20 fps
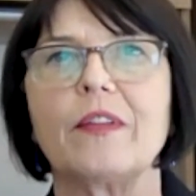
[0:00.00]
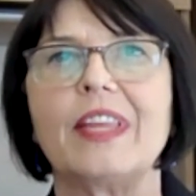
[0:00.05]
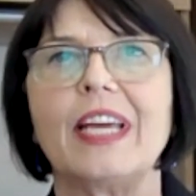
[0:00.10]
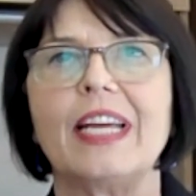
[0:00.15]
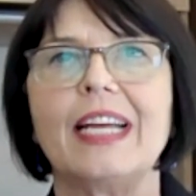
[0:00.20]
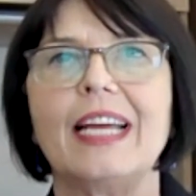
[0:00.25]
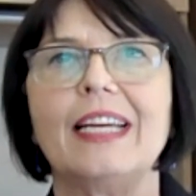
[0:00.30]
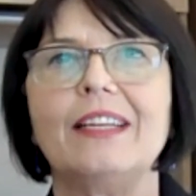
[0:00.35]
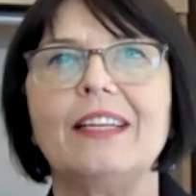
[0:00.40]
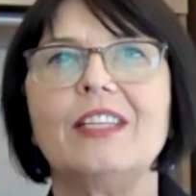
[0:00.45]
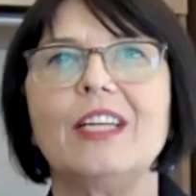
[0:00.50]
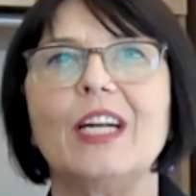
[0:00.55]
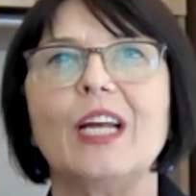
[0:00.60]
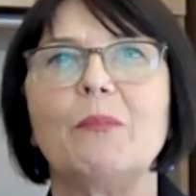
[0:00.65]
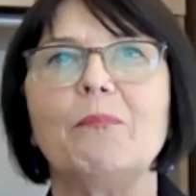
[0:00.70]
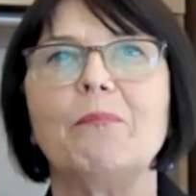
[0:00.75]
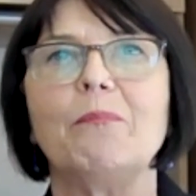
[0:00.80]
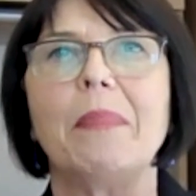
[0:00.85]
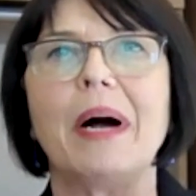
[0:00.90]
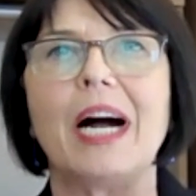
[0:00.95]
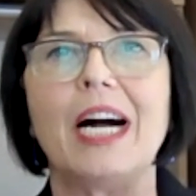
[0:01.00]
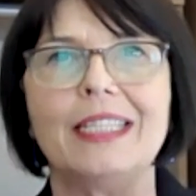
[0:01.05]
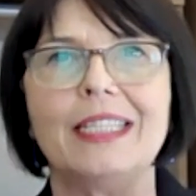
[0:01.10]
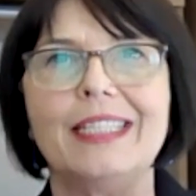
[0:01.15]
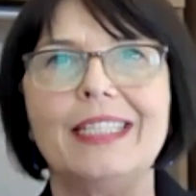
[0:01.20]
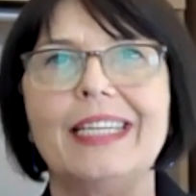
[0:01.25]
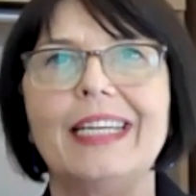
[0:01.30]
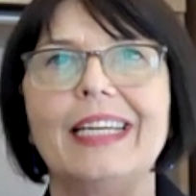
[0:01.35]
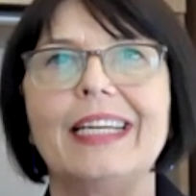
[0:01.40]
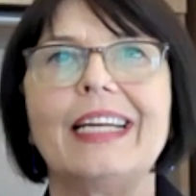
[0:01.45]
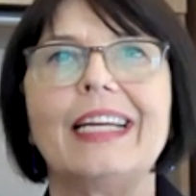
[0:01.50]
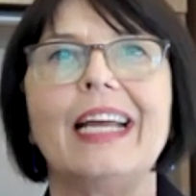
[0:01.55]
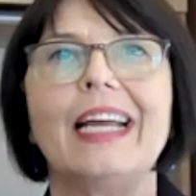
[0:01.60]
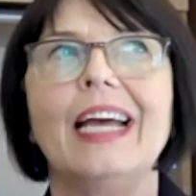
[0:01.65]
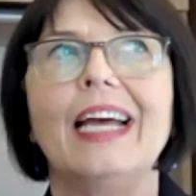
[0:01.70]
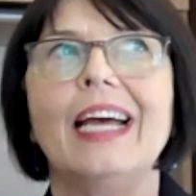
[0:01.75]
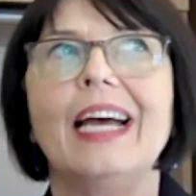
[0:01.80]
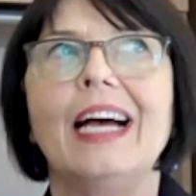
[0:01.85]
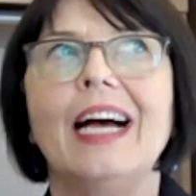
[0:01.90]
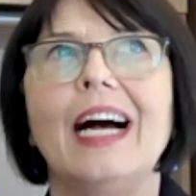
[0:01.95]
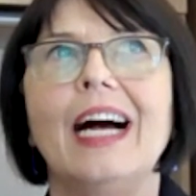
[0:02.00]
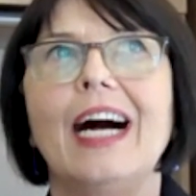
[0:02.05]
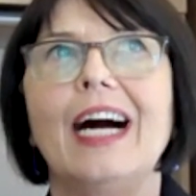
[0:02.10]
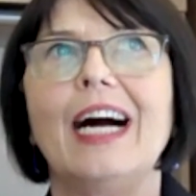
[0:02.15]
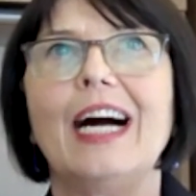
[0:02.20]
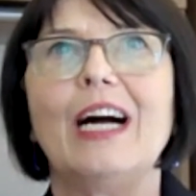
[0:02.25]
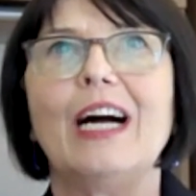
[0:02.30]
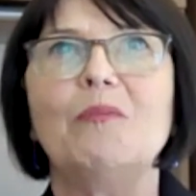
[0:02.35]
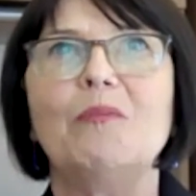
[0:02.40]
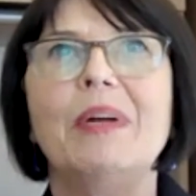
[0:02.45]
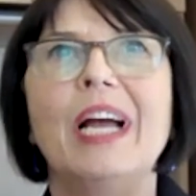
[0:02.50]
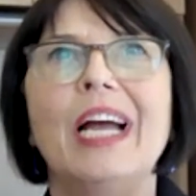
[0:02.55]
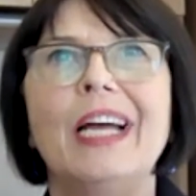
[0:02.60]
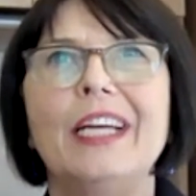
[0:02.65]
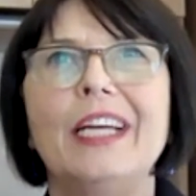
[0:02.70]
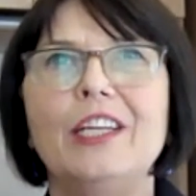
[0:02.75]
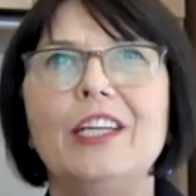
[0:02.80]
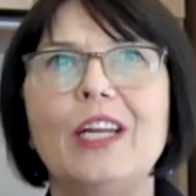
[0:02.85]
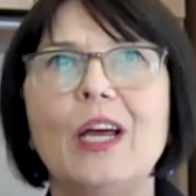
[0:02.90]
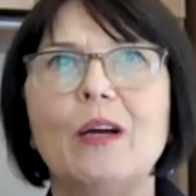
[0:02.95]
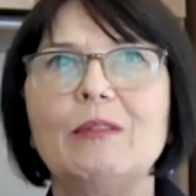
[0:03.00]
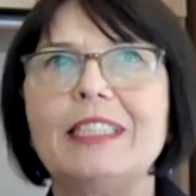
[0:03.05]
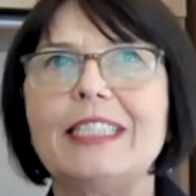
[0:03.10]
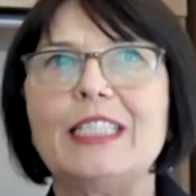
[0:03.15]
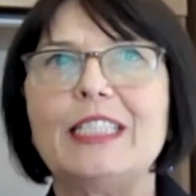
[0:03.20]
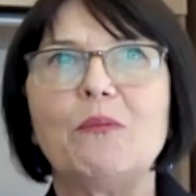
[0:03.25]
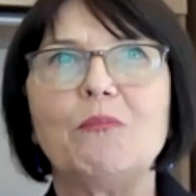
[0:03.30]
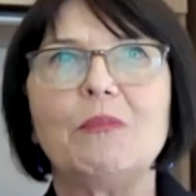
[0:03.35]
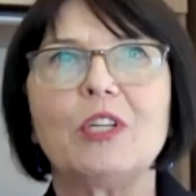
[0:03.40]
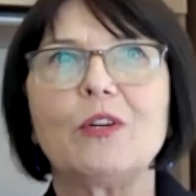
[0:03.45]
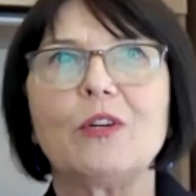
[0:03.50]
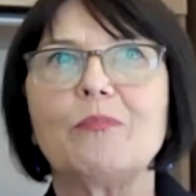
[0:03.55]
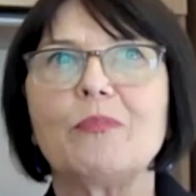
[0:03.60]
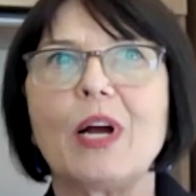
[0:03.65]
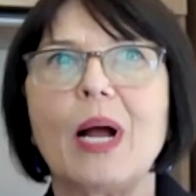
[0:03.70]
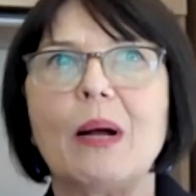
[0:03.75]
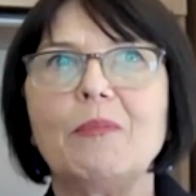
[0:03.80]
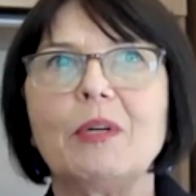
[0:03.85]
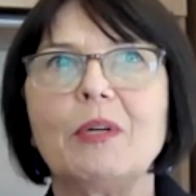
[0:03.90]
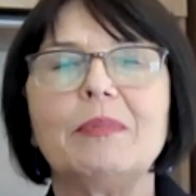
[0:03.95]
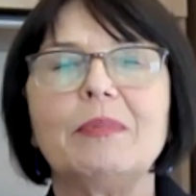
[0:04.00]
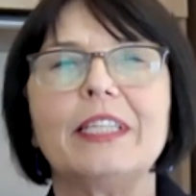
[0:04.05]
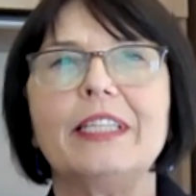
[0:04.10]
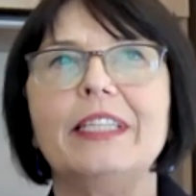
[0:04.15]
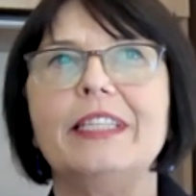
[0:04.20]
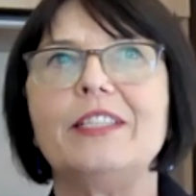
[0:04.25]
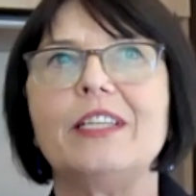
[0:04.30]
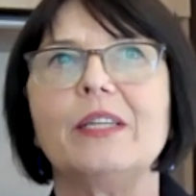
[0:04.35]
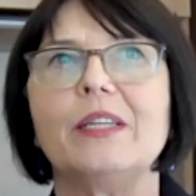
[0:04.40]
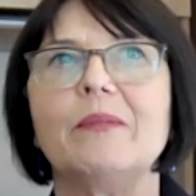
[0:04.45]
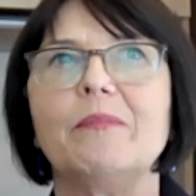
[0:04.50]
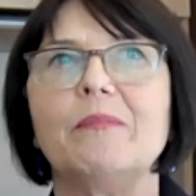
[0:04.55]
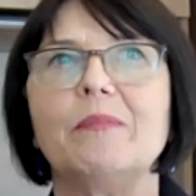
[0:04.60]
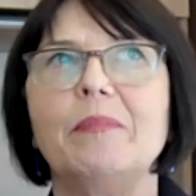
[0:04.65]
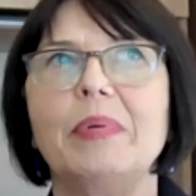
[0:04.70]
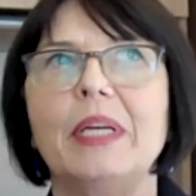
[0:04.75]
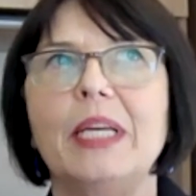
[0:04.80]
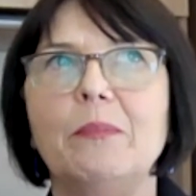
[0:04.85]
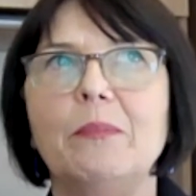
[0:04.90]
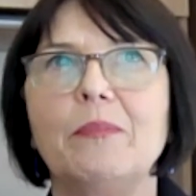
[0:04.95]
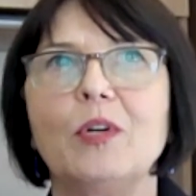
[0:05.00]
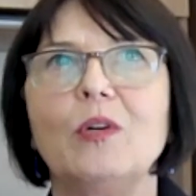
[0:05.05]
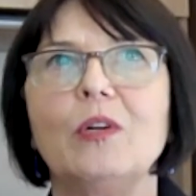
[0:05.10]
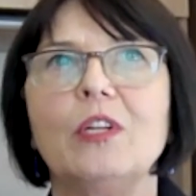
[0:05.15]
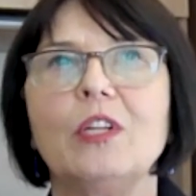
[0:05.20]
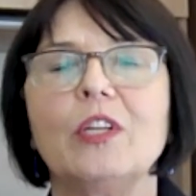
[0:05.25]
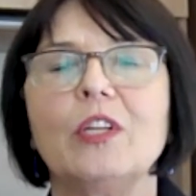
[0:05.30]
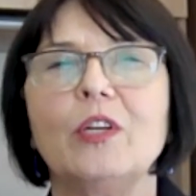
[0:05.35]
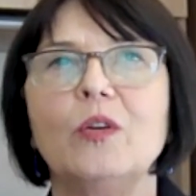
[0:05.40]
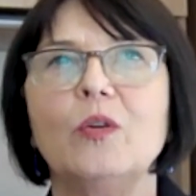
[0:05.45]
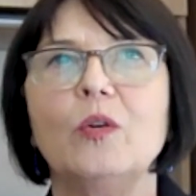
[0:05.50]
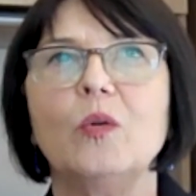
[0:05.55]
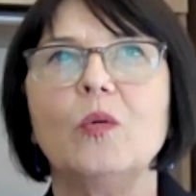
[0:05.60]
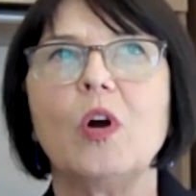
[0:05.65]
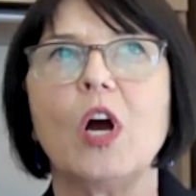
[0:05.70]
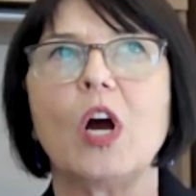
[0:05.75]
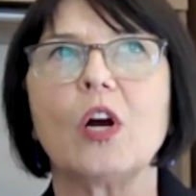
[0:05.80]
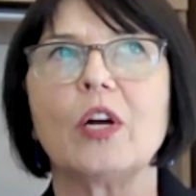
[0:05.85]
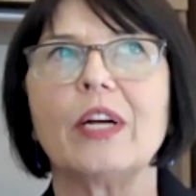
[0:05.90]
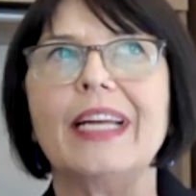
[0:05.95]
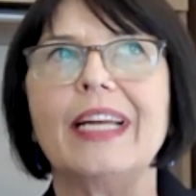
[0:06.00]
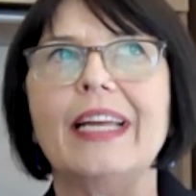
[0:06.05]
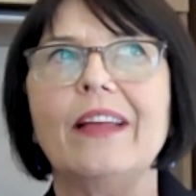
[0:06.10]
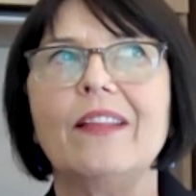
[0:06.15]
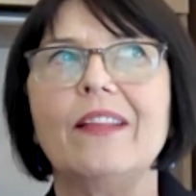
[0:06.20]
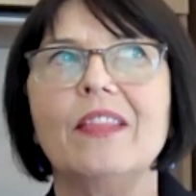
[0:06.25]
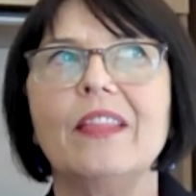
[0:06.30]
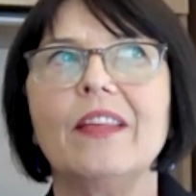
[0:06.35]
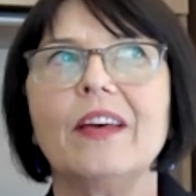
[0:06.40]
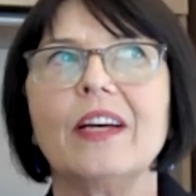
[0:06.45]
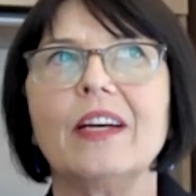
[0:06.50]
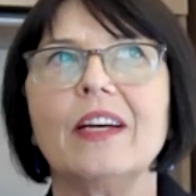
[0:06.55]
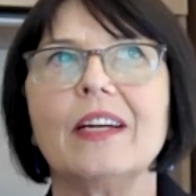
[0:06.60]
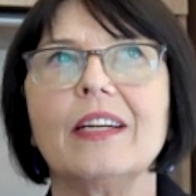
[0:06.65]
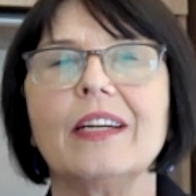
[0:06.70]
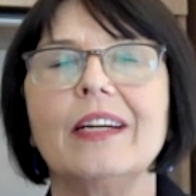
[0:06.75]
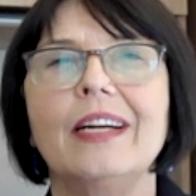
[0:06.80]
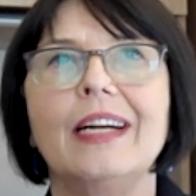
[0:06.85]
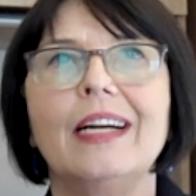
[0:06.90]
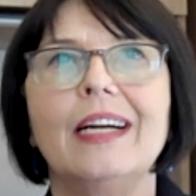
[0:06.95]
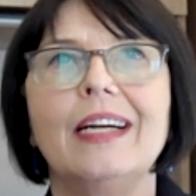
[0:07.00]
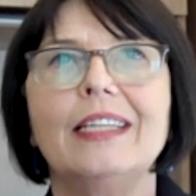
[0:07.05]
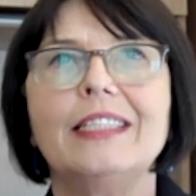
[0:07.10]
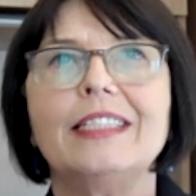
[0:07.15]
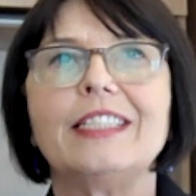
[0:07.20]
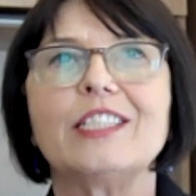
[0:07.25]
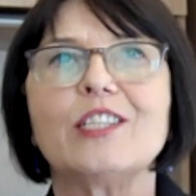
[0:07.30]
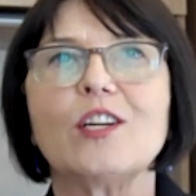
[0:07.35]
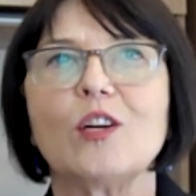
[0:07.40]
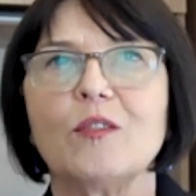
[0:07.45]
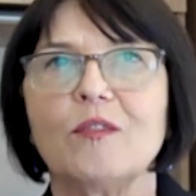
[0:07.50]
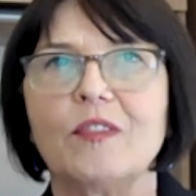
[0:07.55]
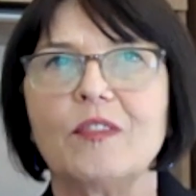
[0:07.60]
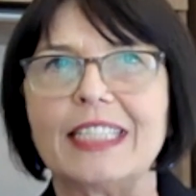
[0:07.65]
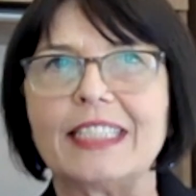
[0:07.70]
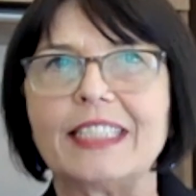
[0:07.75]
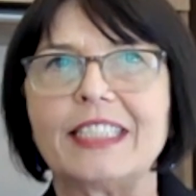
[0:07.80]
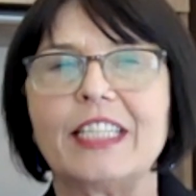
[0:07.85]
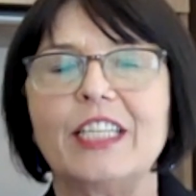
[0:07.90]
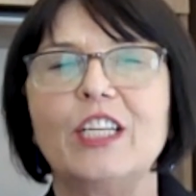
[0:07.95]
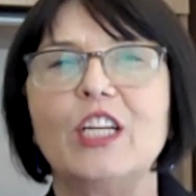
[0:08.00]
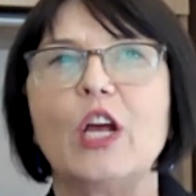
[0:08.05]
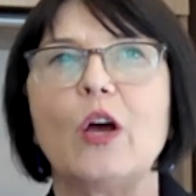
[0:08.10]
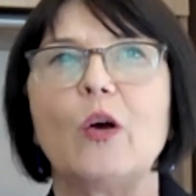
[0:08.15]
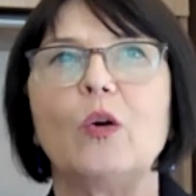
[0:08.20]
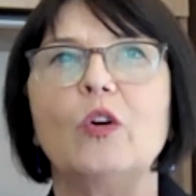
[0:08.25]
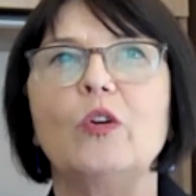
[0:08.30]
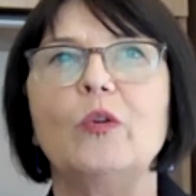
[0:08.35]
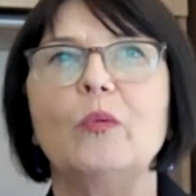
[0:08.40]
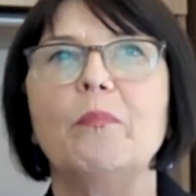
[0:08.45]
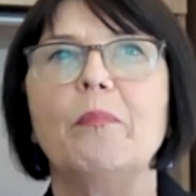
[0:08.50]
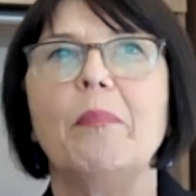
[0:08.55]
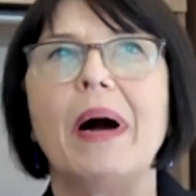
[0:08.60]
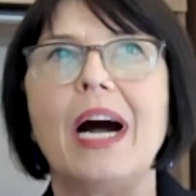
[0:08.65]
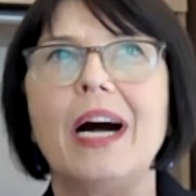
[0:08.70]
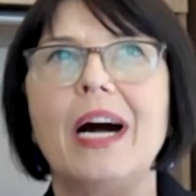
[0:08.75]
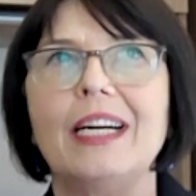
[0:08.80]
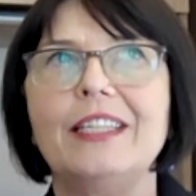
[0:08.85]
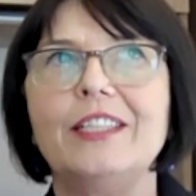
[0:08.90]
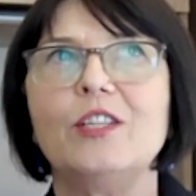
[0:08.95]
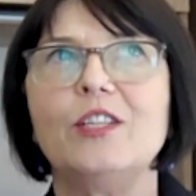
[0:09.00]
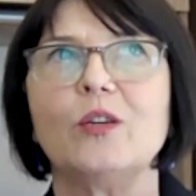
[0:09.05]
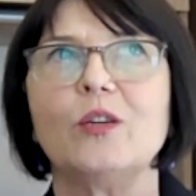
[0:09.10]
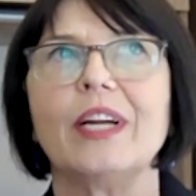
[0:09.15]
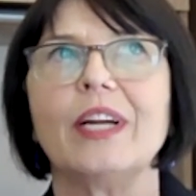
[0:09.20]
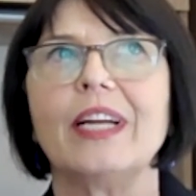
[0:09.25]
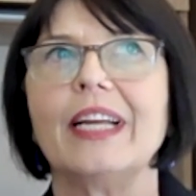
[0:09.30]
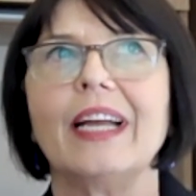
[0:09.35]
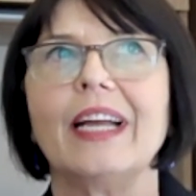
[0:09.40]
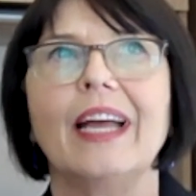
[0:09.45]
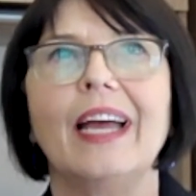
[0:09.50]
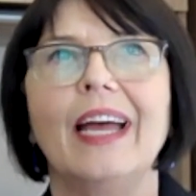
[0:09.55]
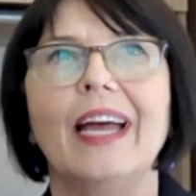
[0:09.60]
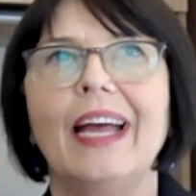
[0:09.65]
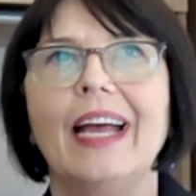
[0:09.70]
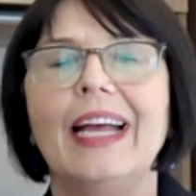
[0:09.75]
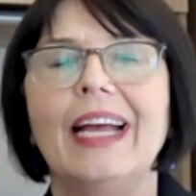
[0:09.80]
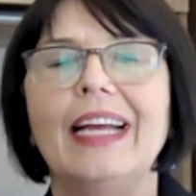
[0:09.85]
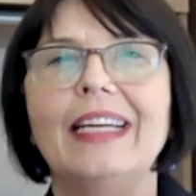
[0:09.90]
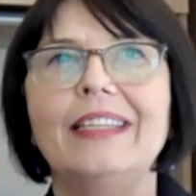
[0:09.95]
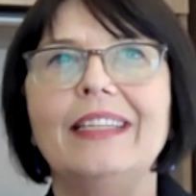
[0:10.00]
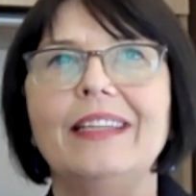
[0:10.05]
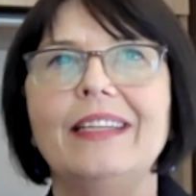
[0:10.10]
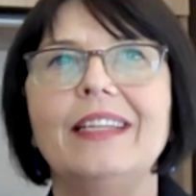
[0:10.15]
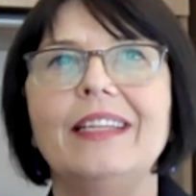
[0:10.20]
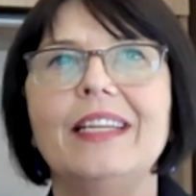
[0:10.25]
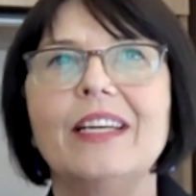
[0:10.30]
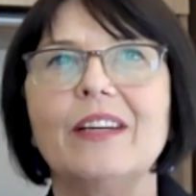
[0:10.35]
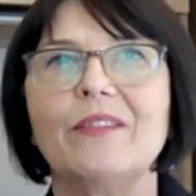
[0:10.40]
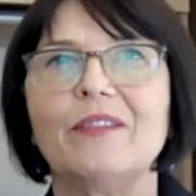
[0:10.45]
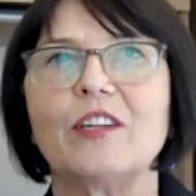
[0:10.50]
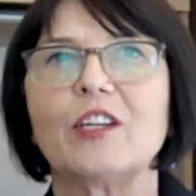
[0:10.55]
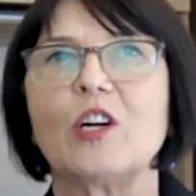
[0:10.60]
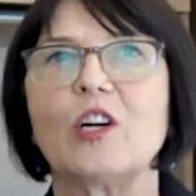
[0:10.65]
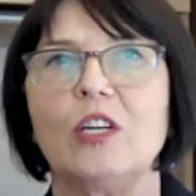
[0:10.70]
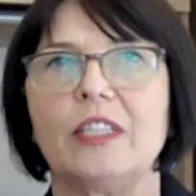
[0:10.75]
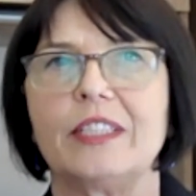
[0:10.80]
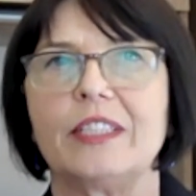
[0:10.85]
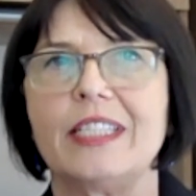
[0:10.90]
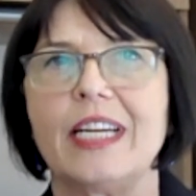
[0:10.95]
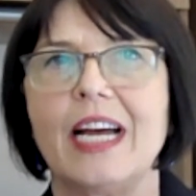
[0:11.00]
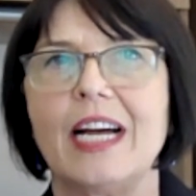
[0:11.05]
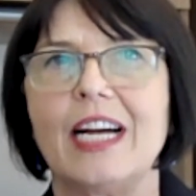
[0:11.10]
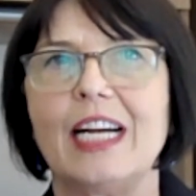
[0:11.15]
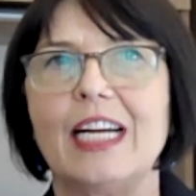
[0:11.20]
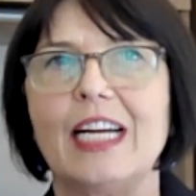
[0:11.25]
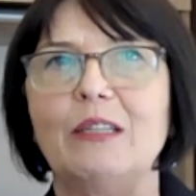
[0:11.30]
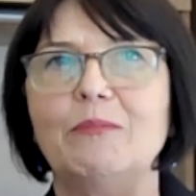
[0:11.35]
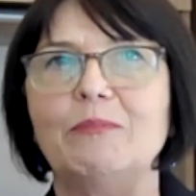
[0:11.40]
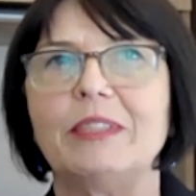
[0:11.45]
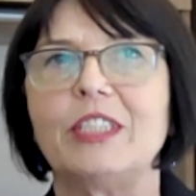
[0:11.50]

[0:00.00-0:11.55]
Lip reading: They ended up bonding, you know, similar probably to people who are in the service, you know, who bond during a difficult time.